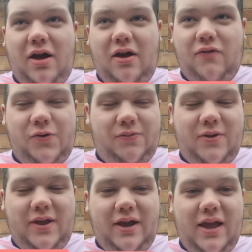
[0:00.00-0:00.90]
Uh, I've also
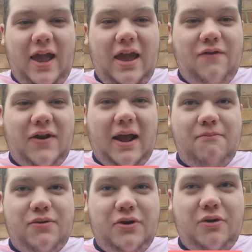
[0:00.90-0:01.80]
put the Ethan
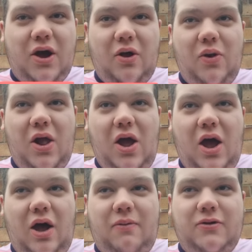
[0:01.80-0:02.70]
Ampadu goal
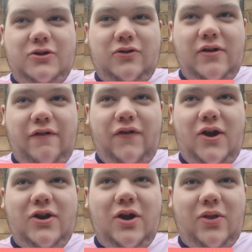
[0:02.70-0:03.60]
up on screen, the
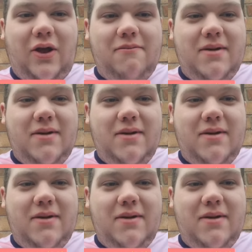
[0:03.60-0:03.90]
third goal that I